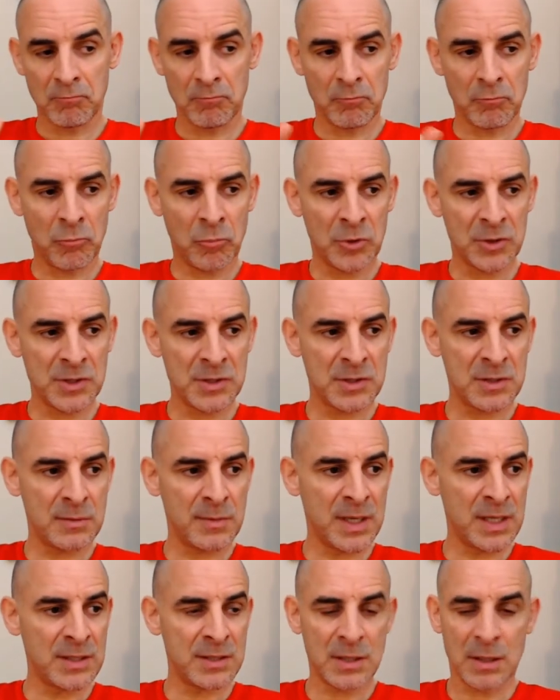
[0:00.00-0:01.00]
What is the
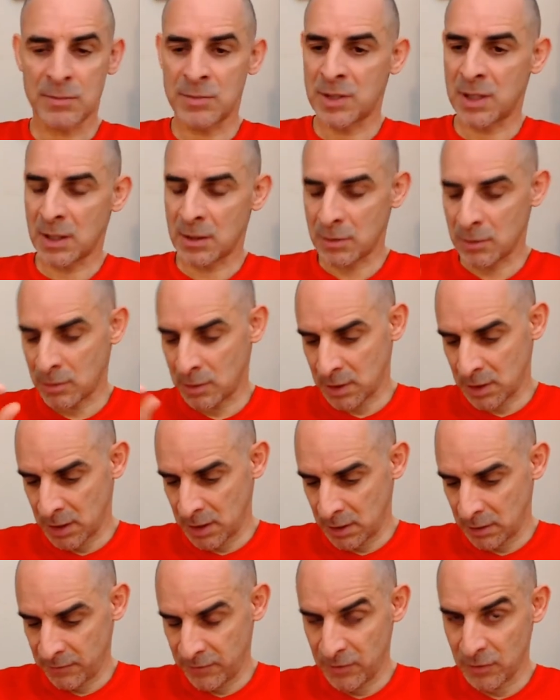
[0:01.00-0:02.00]
main subject?
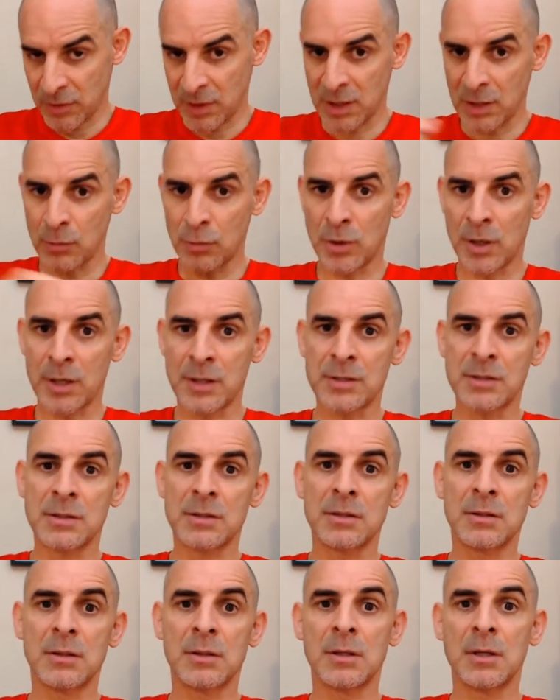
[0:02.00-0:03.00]
Okay, few keywords,
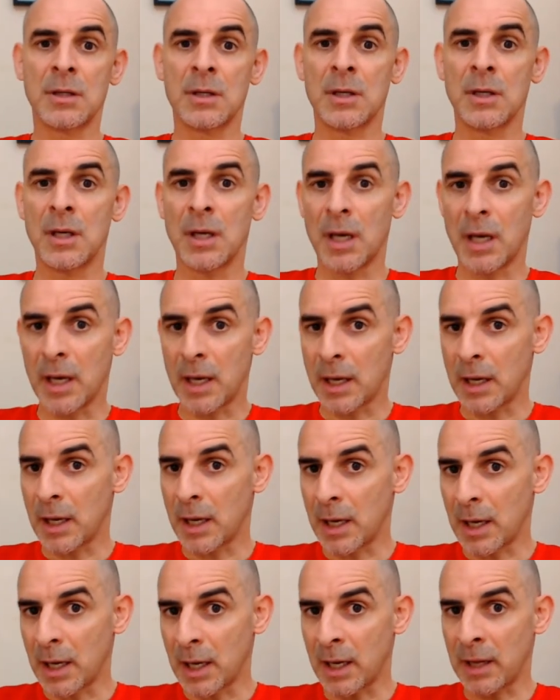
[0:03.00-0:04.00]

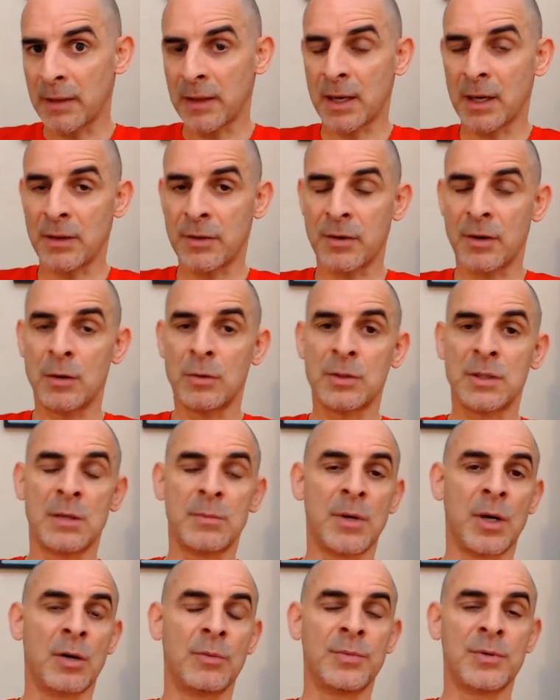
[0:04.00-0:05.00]
and then I throw it and
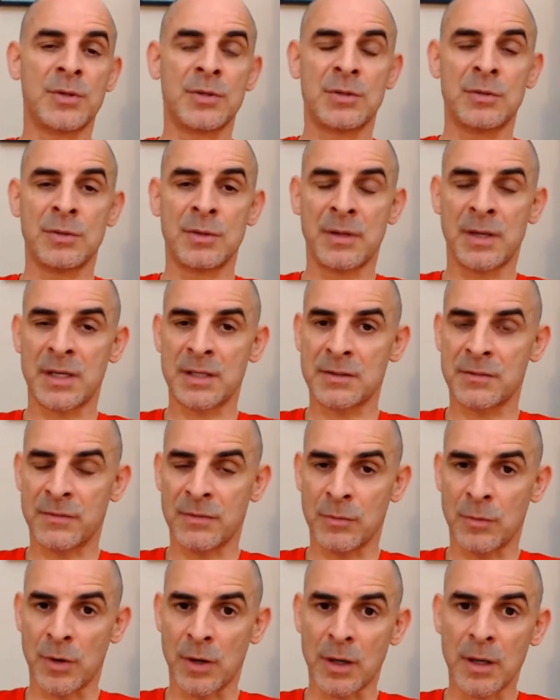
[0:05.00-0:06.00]
my computer's doing the rest of the
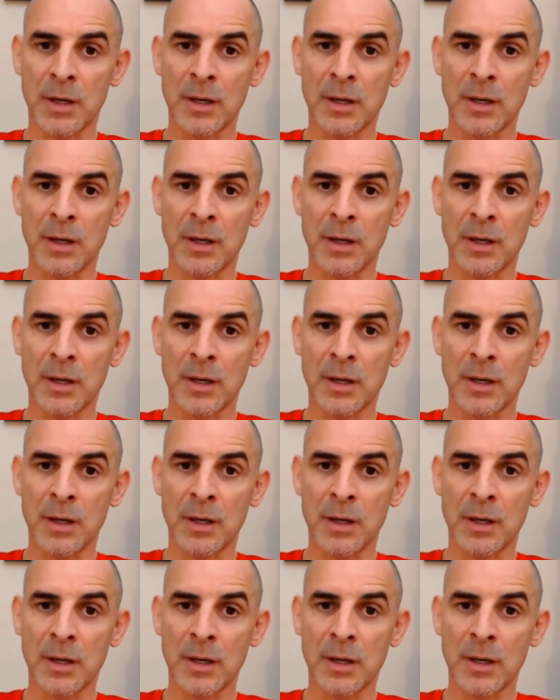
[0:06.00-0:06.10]
work.